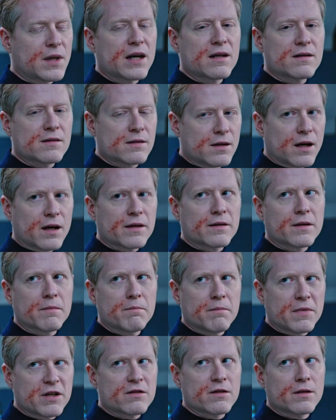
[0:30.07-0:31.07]
That is not the
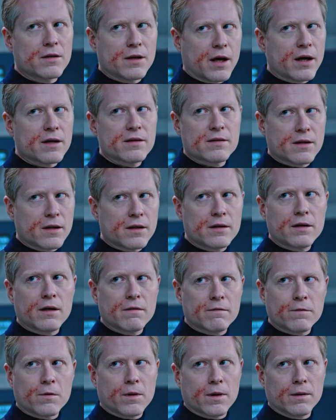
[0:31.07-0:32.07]
mission I signed
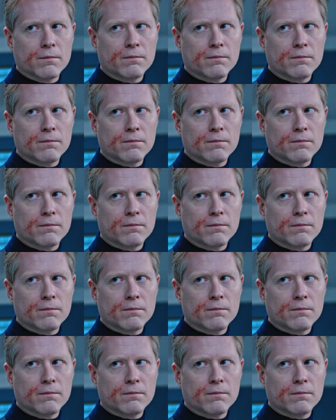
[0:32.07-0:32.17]
on for.